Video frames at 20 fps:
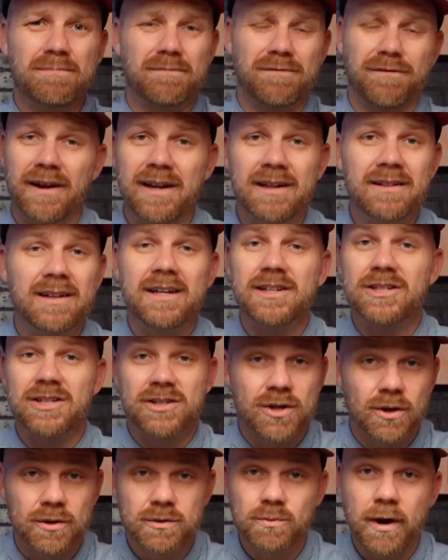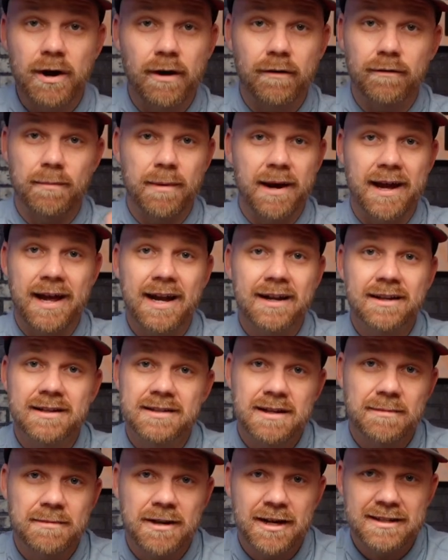frankly, it just goes way over my head
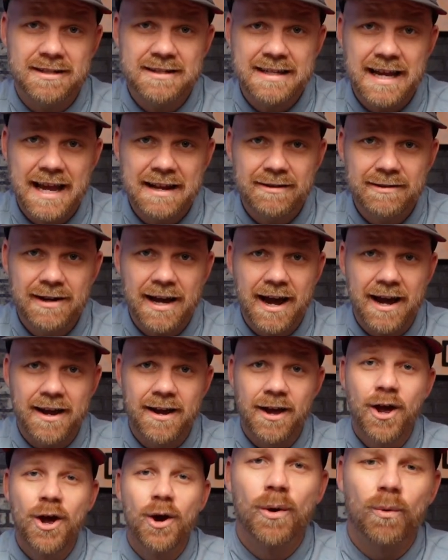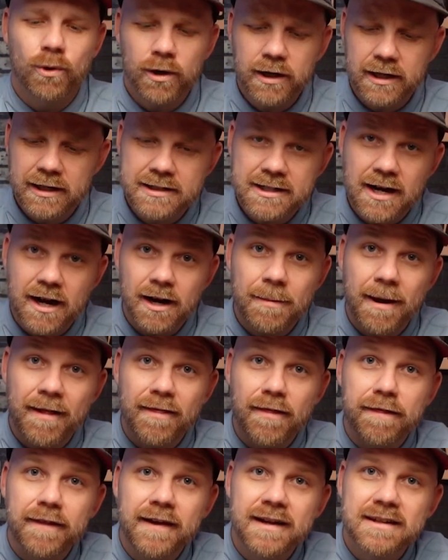because I'm not a sound guy. We're gonna talk about
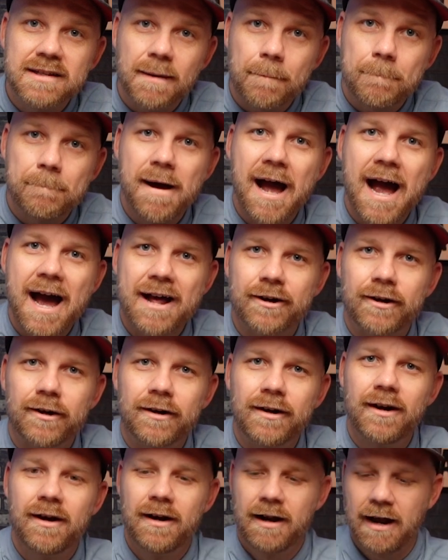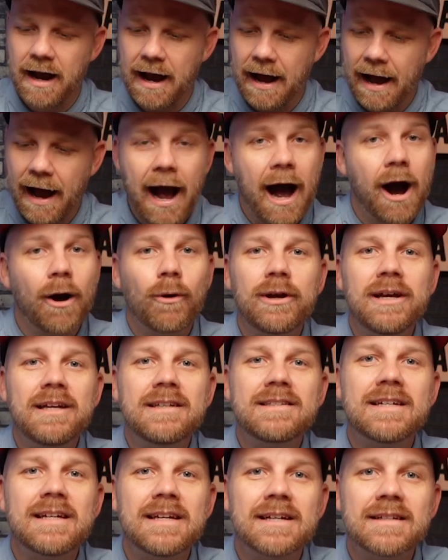the things that matter. How
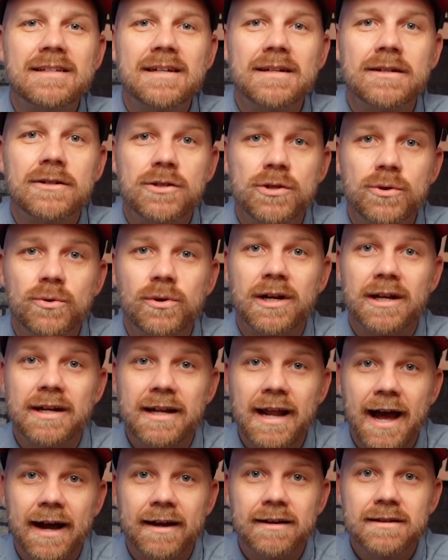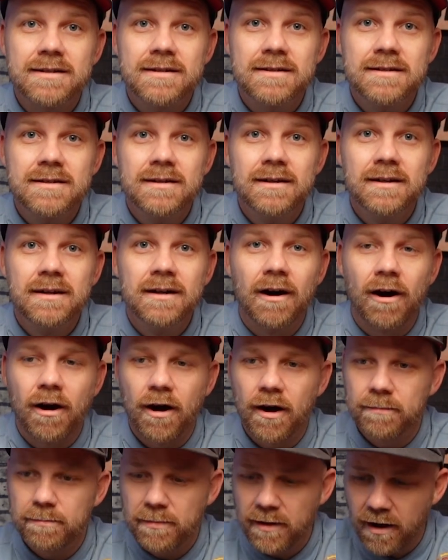easy is it to connect
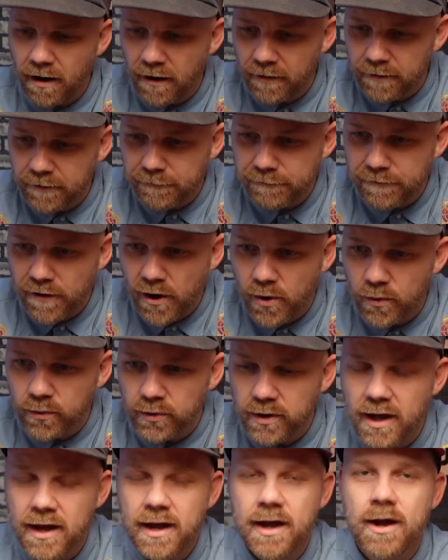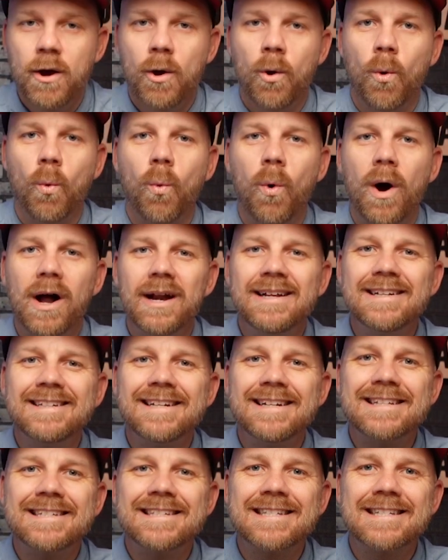on the phone? What does
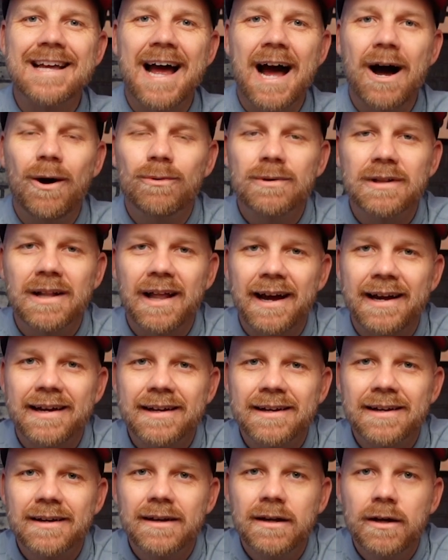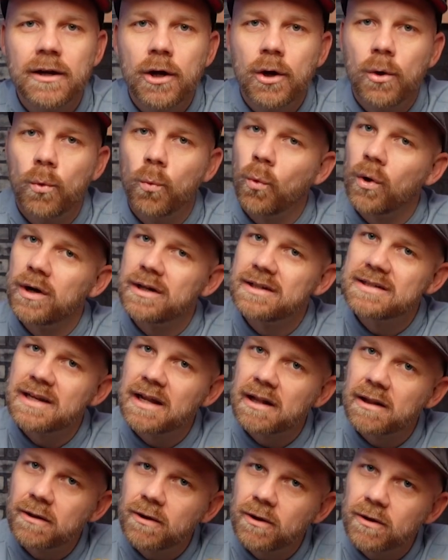it sound like? What does
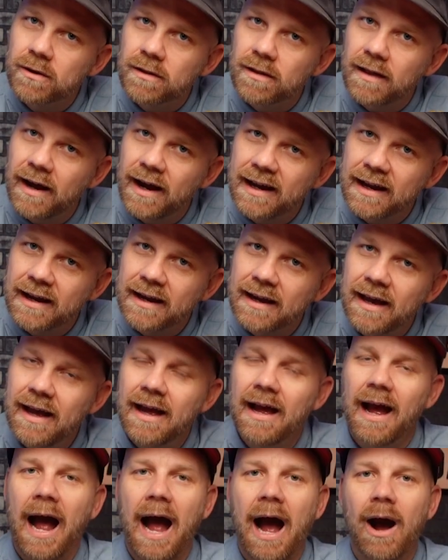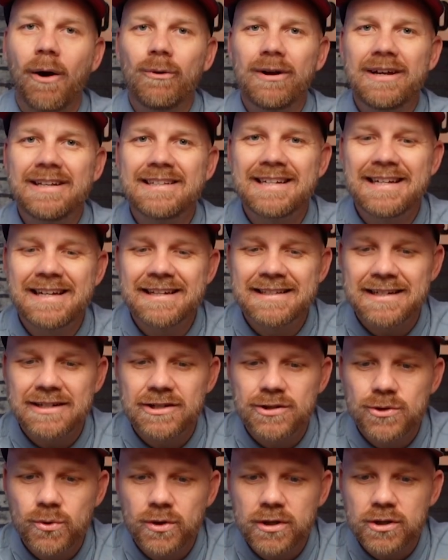it look like? How easy is it
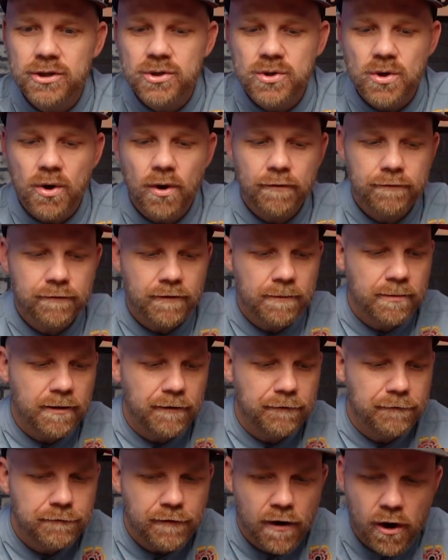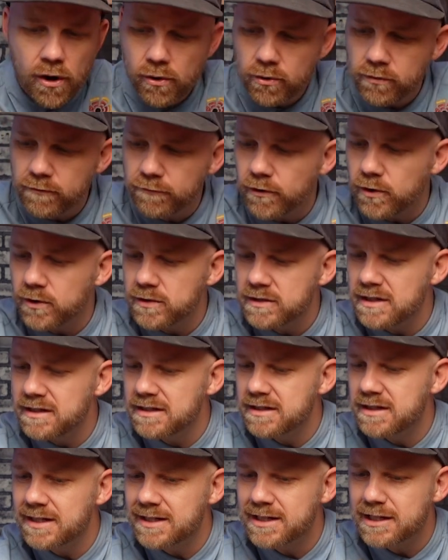to control from the phone
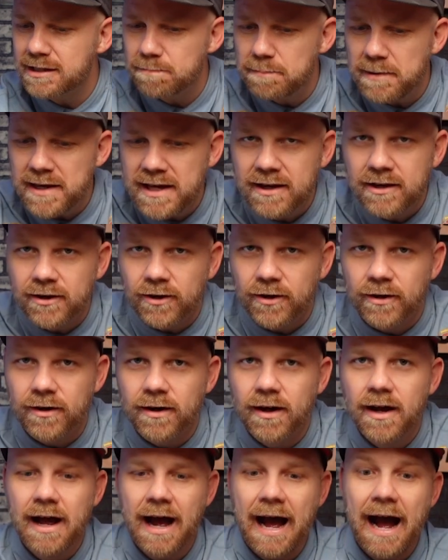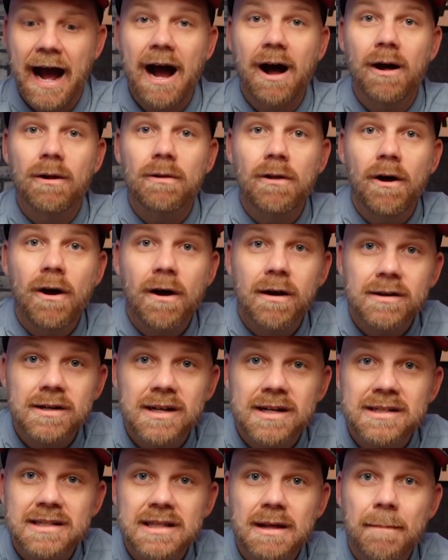versus the speaker? How long
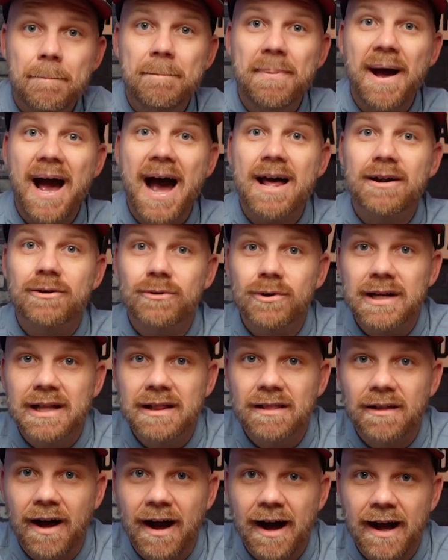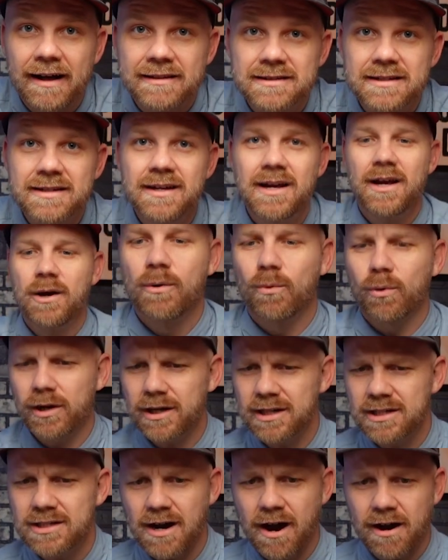does the battery last? We're
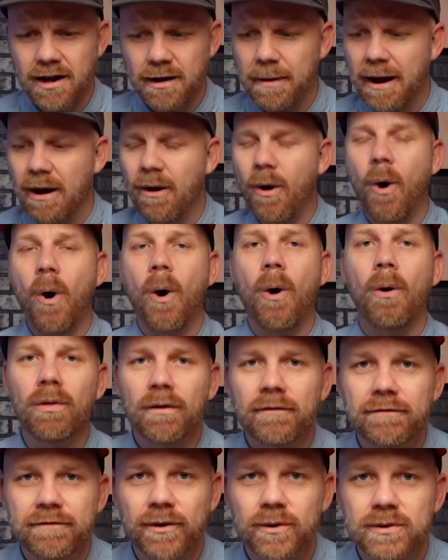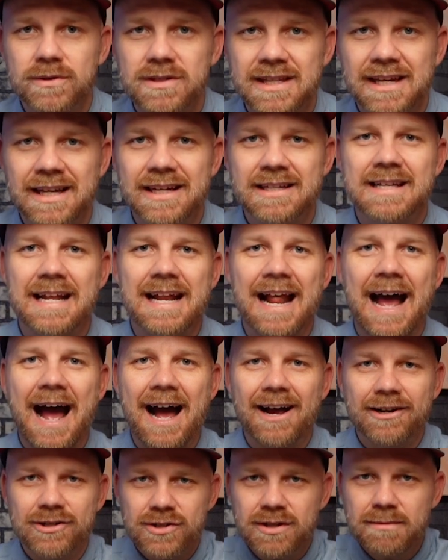gonna talk about all of those things that
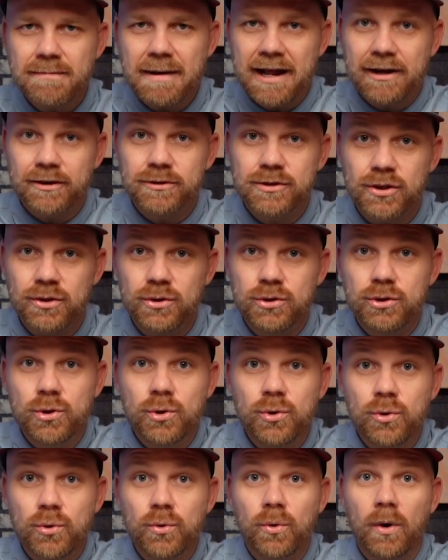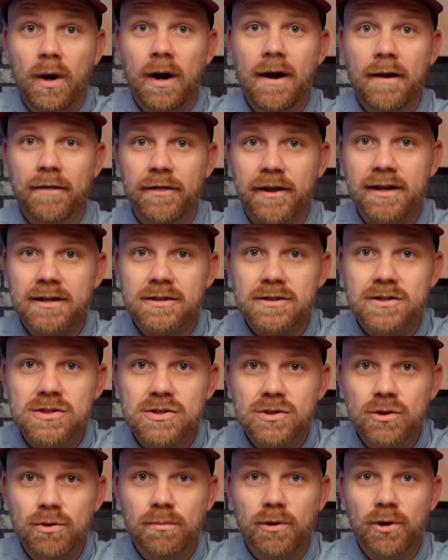actually matter to you, the
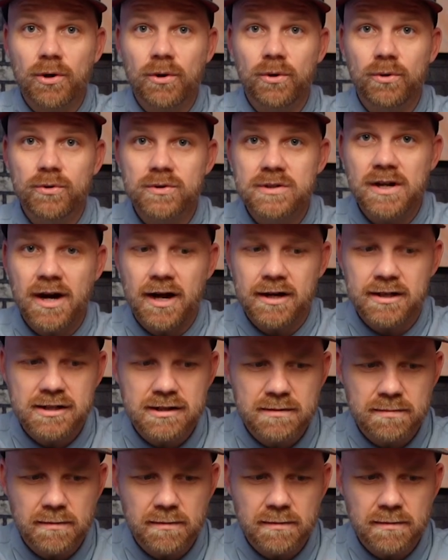consumer who's not a